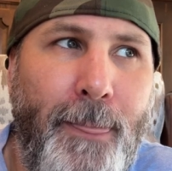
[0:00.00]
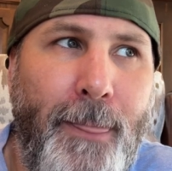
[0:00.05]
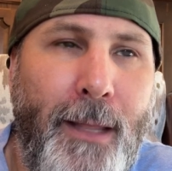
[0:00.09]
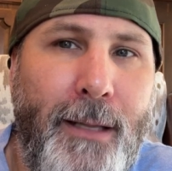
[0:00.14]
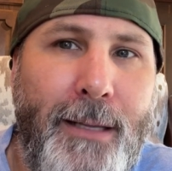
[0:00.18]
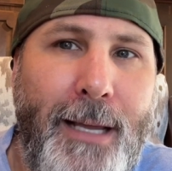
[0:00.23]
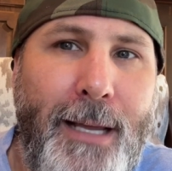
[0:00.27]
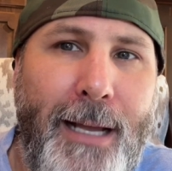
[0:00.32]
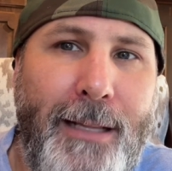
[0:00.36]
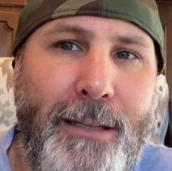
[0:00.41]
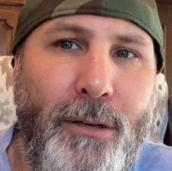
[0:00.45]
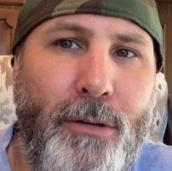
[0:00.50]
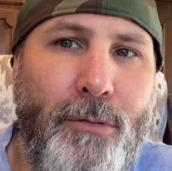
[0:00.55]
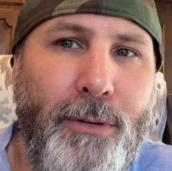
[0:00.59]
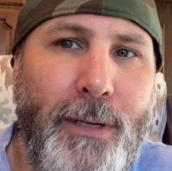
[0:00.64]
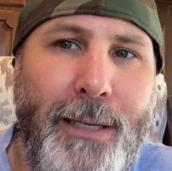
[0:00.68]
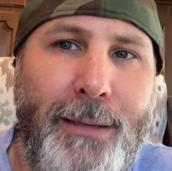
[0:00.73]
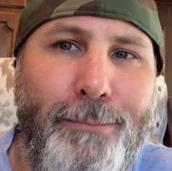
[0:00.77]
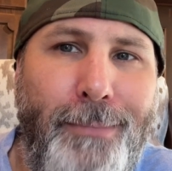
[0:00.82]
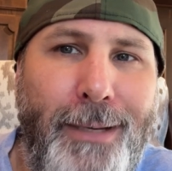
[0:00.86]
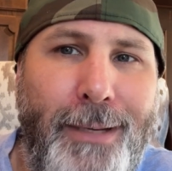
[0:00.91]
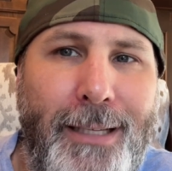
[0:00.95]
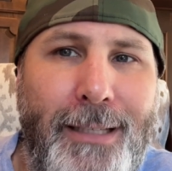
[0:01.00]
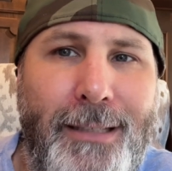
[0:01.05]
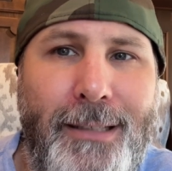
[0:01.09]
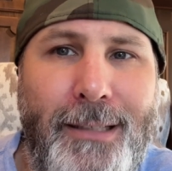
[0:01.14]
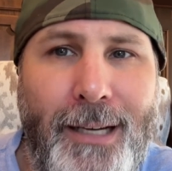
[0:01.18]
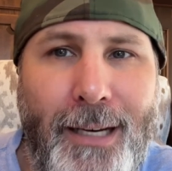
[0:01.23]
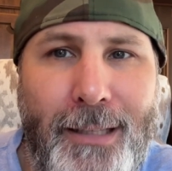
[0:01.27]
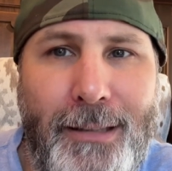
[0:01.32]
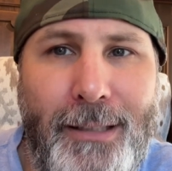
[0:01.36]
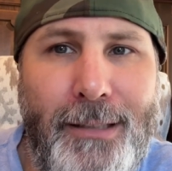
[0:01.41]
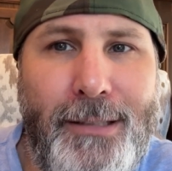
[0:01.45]
that don't really mean
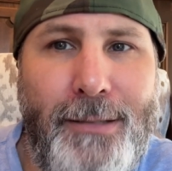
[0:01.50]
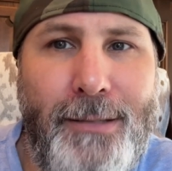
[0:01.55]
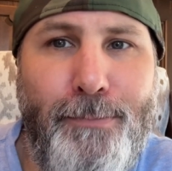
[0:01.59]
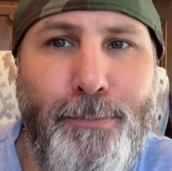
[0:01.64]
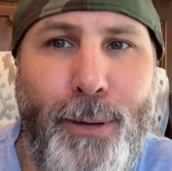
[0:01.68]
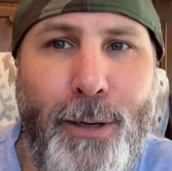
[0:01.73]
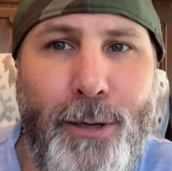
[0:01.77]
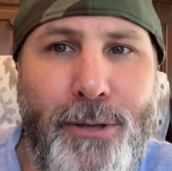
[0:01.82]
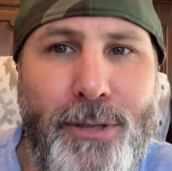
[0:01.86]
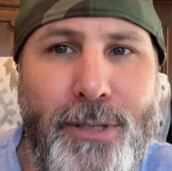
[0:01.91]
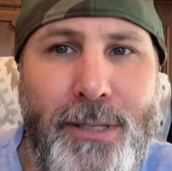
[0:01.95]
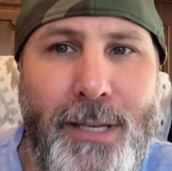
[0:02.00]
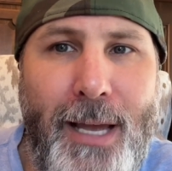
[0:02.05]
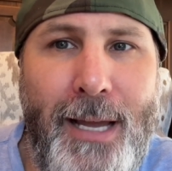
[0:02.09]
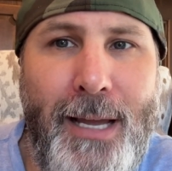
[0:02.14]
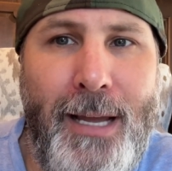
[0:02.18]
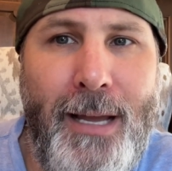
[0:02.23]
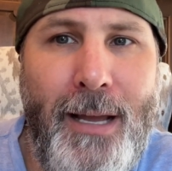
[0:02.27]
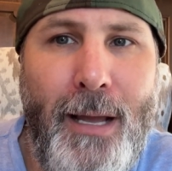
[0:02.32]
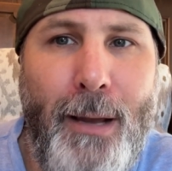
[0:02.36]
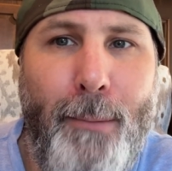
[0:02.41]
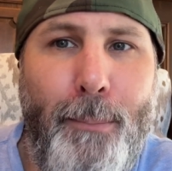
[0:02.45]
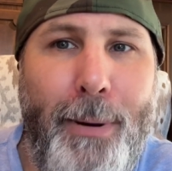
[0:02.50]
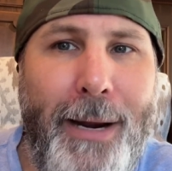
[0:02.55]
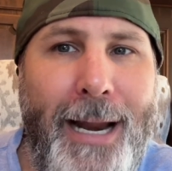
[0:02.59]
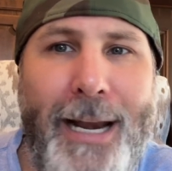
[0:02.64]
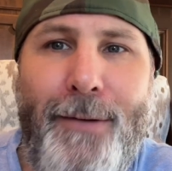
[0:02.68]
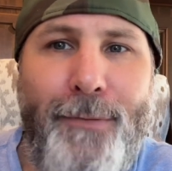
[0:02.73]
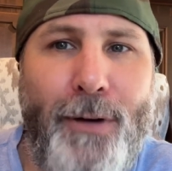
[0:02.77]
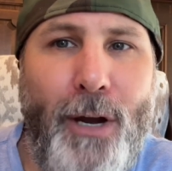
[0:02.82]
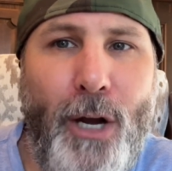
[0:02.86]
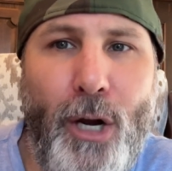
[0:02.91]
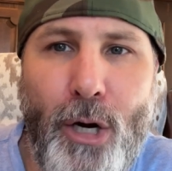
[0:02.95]
nothing per se, but I
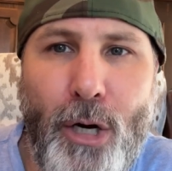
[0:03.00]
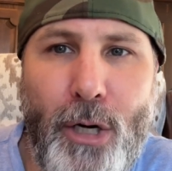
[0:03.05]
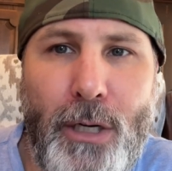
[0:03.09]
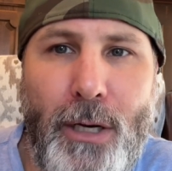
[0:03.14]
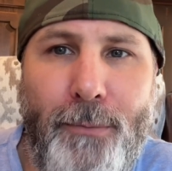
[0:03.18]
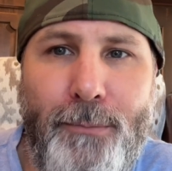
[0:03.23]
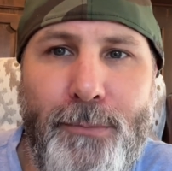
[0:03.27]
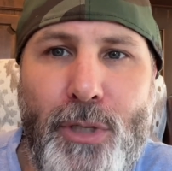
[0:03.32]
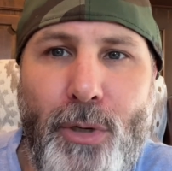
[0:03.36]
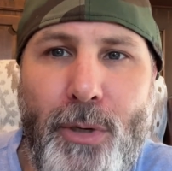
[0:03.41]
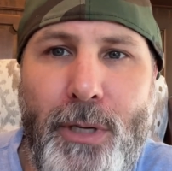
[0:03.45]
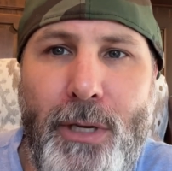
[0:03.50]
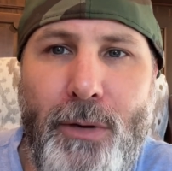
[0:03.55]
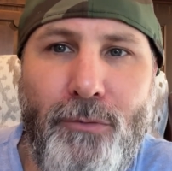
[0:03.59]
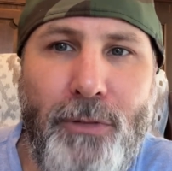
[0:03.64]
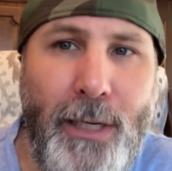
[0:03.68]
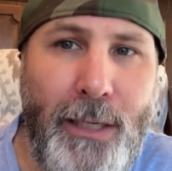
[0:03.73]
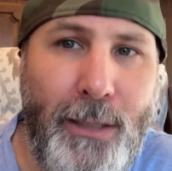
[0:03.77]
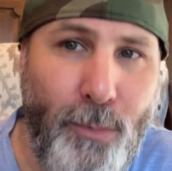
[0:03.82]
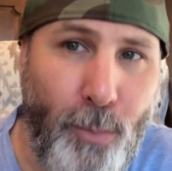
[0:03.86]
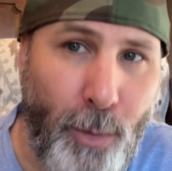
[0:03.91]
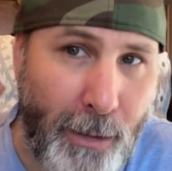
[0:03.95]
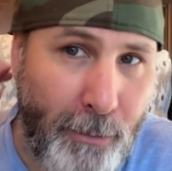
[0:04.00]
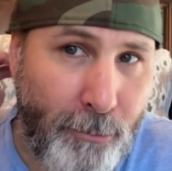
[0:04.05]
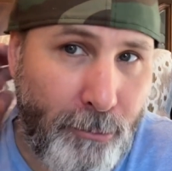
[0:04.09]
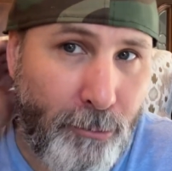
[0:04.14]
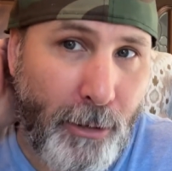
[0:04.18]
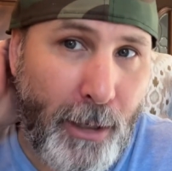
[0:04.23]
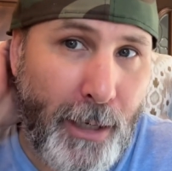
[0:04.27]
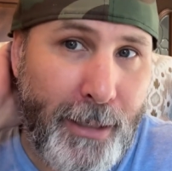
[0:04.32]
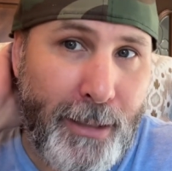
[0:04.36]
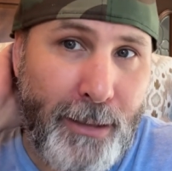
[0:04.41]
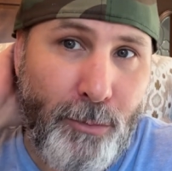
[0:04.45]
never heard of him. So he really wasn't
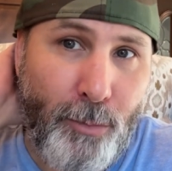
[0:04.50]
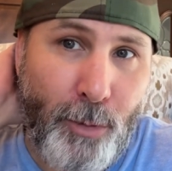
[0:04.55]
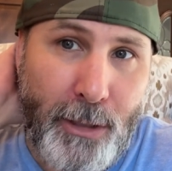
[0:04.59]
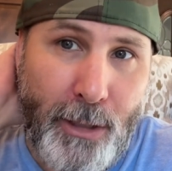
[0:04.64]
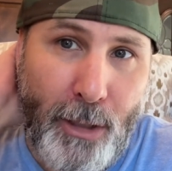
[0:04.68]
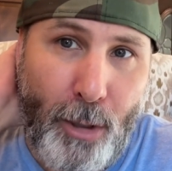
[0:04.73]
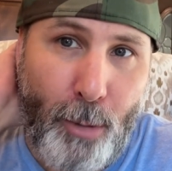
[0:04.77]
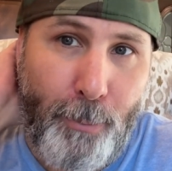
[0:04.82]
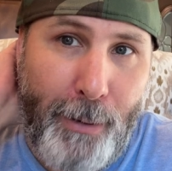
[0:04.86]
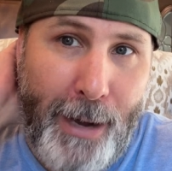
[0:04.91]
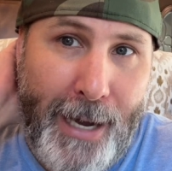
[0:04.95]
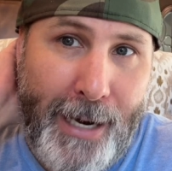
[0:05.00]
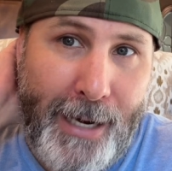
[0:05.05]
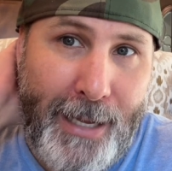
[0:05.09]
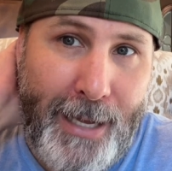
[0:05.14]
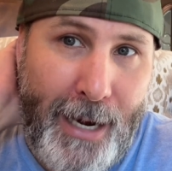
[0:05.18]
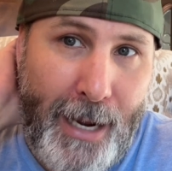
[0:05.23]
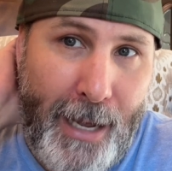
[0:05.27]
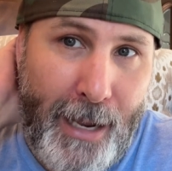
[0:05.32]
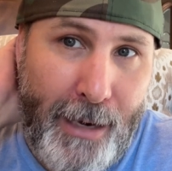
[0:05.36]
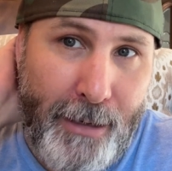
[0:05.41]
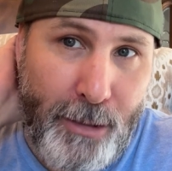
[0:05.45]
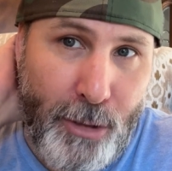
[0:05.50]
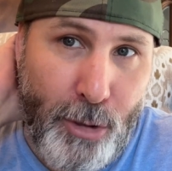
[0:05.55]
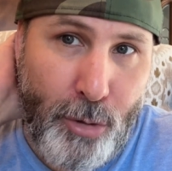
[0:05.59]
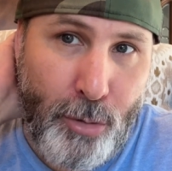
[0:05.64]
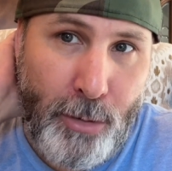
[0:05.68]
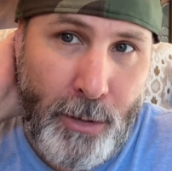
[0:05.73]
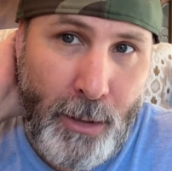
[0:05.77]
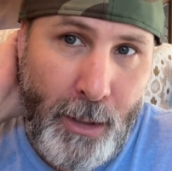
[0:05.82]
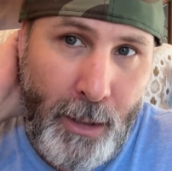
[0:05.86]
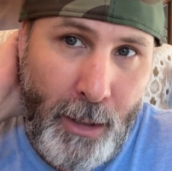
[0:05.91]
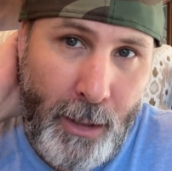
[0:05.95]
running with nobody that I
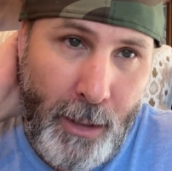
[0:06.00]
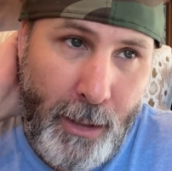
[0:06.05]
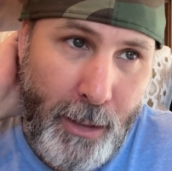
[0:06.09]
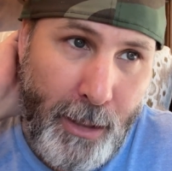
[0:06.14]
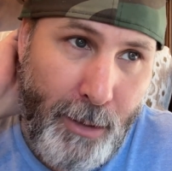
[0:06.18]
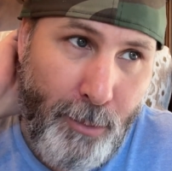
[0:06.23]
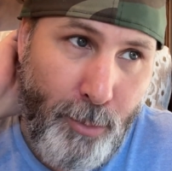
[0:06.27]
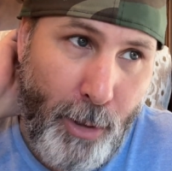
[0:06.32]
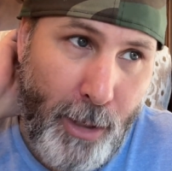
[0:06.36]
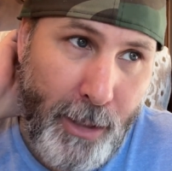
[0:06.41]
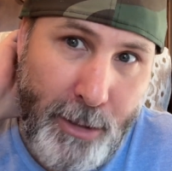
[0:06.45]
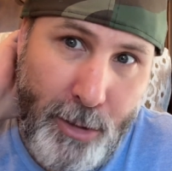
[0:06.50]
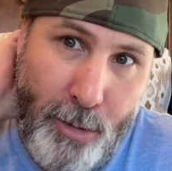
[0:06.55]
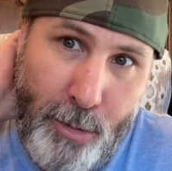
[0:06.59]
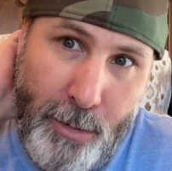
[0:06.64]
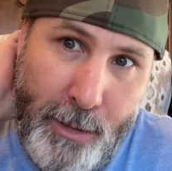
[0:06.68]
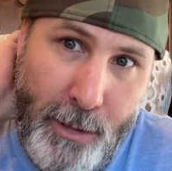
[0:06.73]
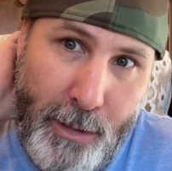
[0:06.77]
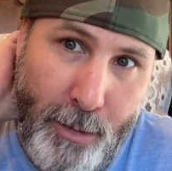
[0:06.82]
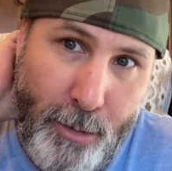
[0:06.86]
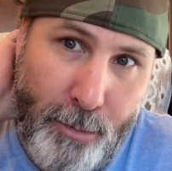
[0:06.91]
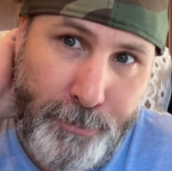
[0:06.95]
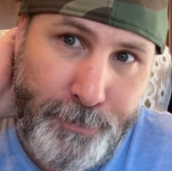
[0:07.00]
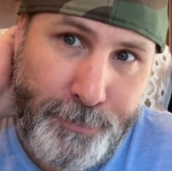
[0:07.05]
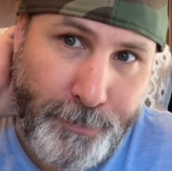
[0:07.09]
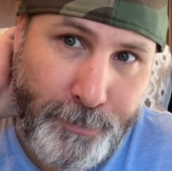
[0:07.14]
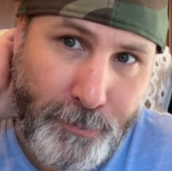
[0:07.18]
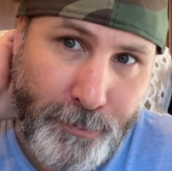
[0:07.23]
knew. He wasn't doing no